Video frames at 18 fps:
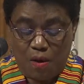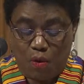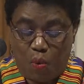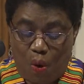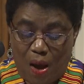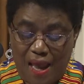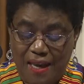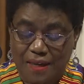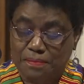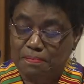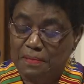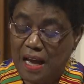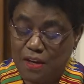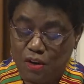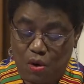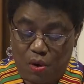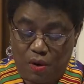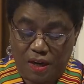white
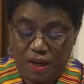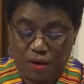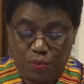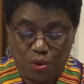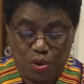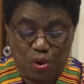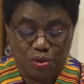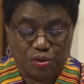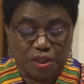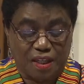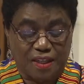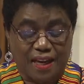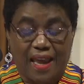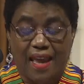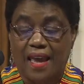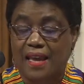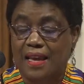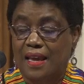minority rule
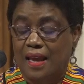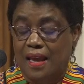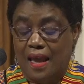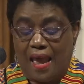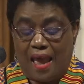today